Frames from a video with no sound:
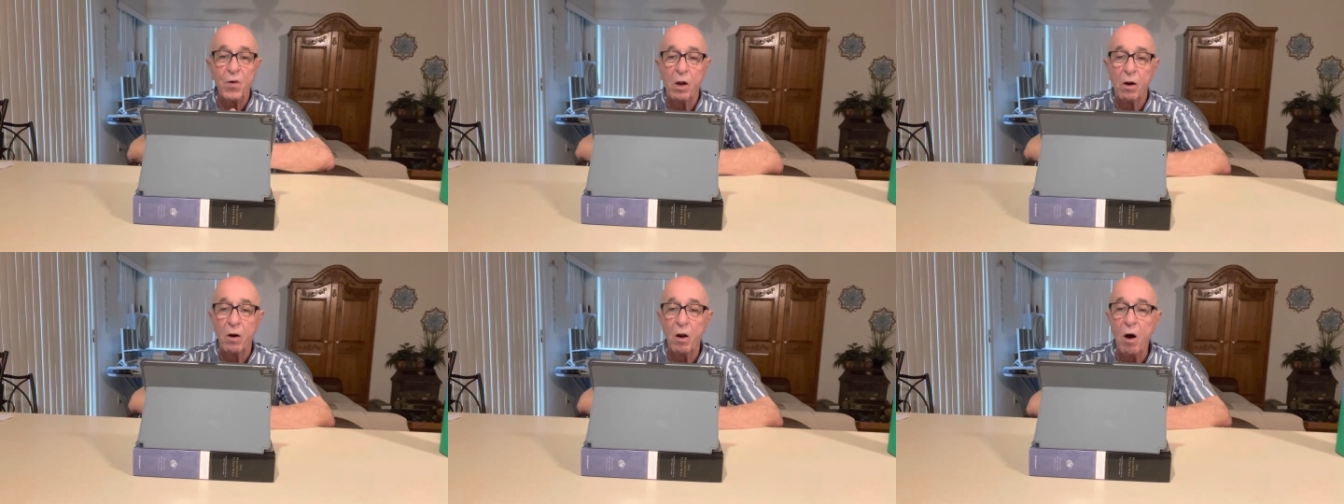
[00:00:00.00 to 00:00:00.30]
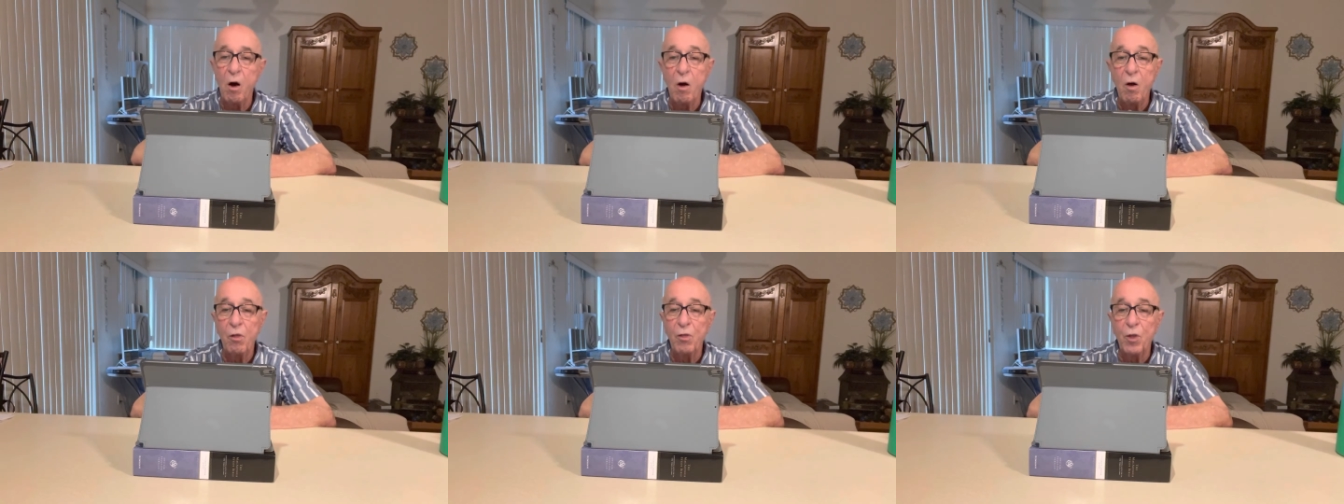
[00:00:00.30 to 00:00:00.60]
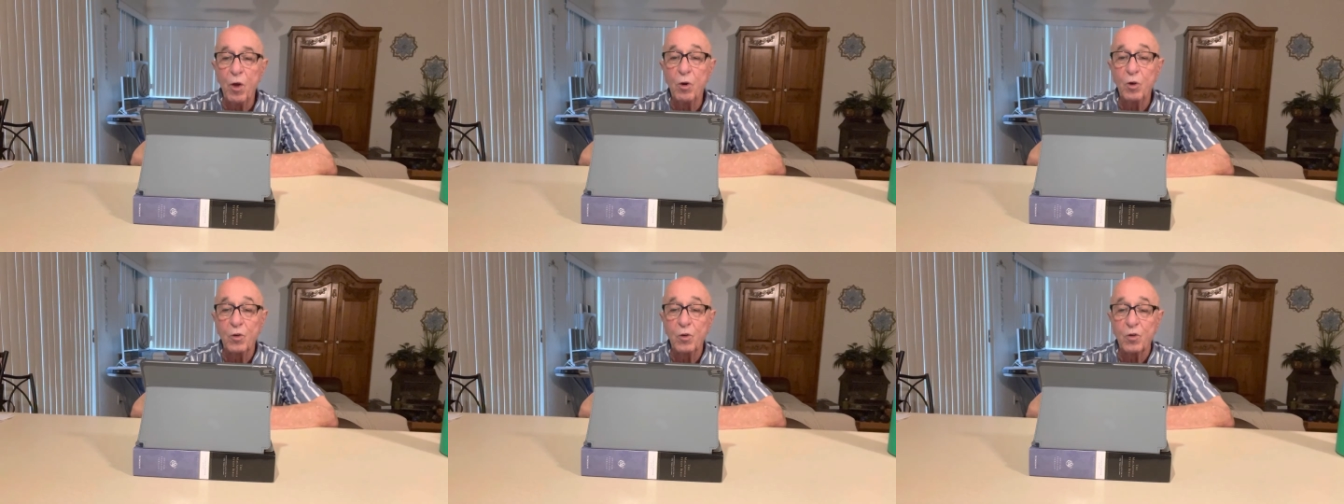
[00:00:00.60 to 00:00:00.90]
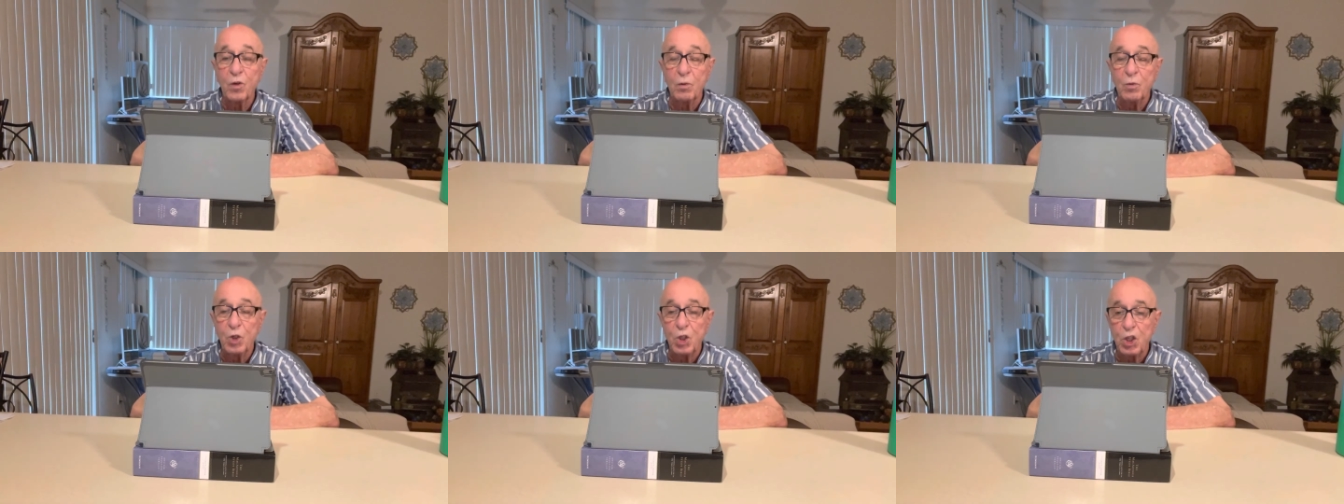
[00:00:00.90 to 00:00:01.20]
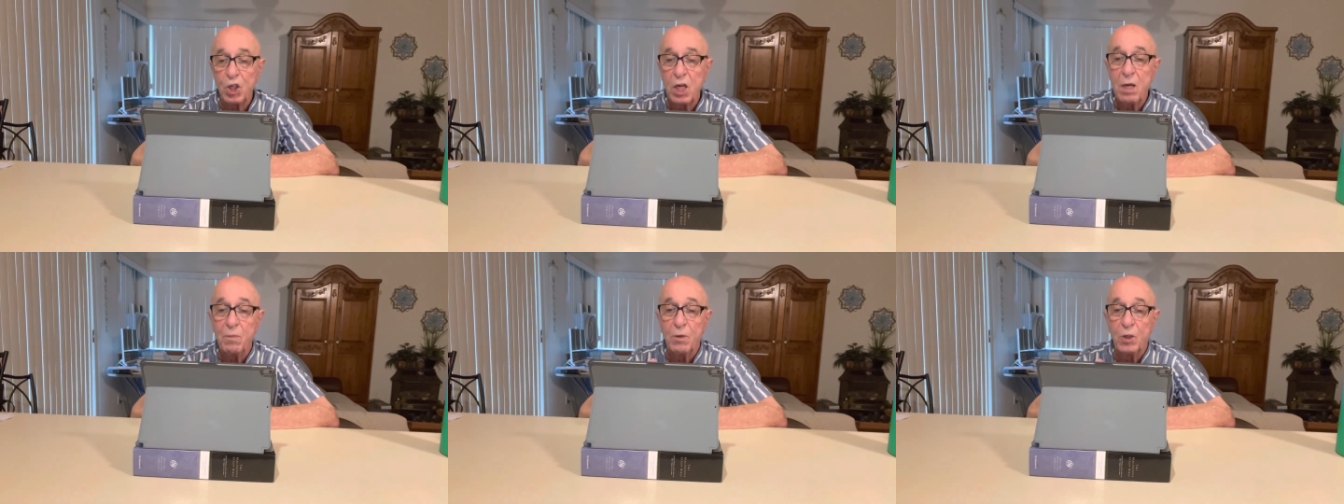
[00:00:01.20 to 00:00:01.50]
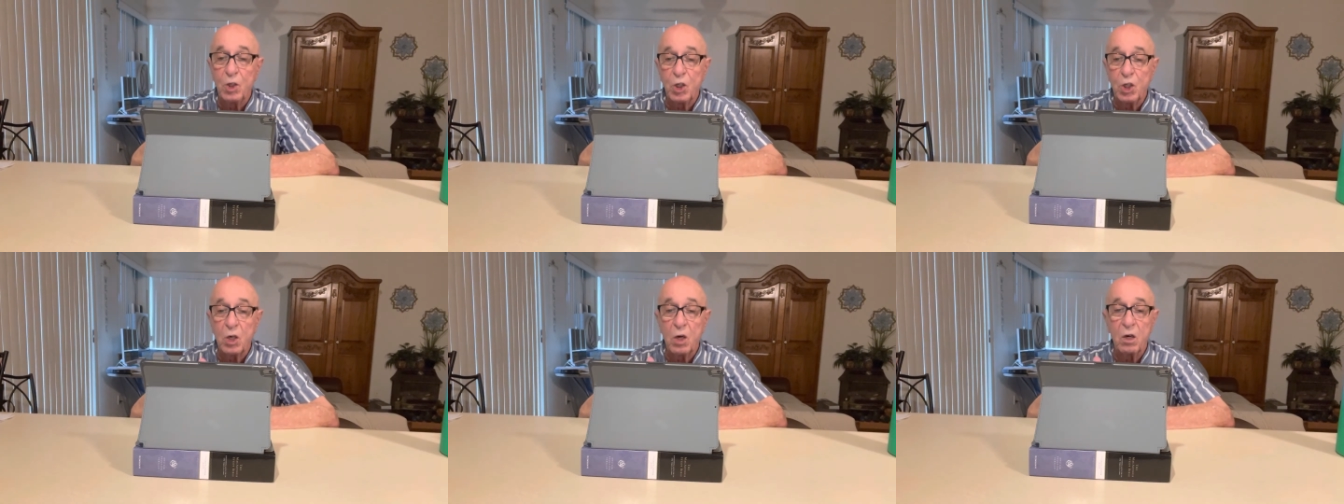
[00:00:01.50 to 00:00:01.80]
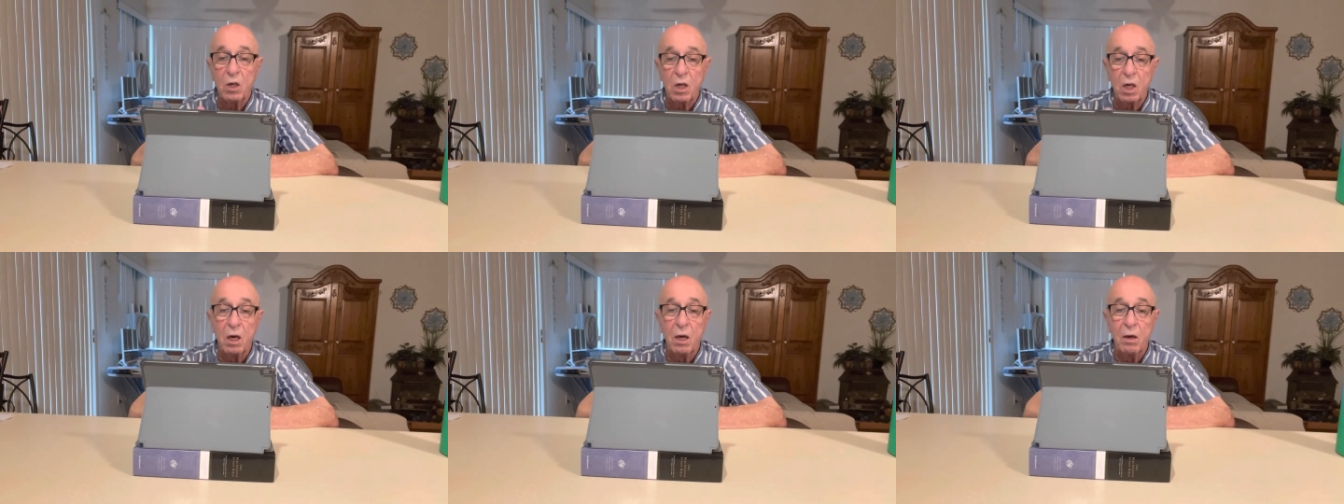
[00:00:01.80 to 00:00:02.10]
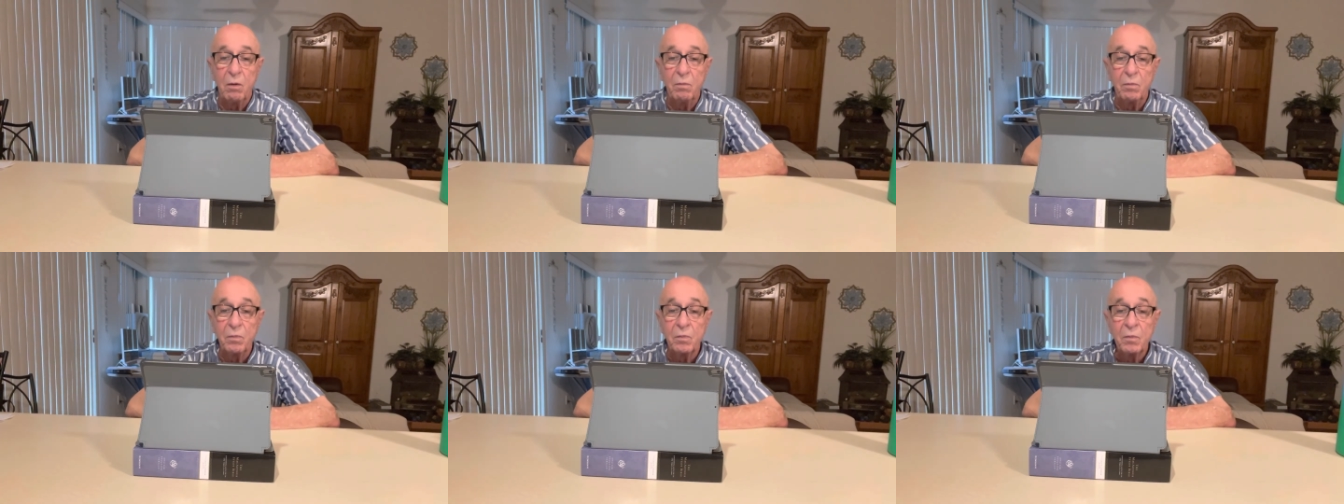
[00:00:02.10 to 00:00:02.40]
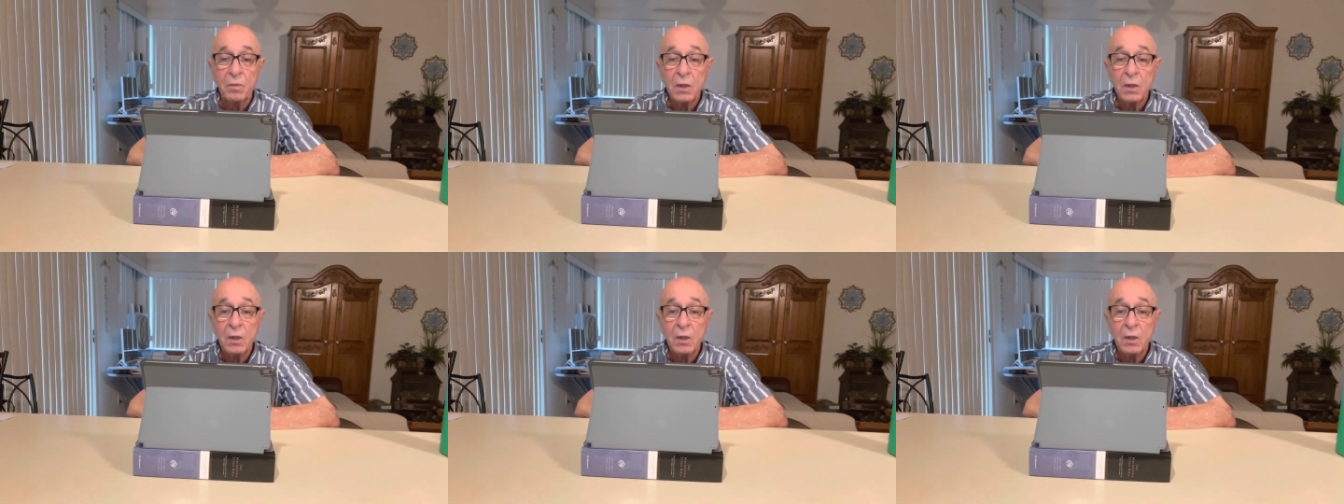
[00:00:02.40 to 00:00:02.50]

all those from Sheba shall come.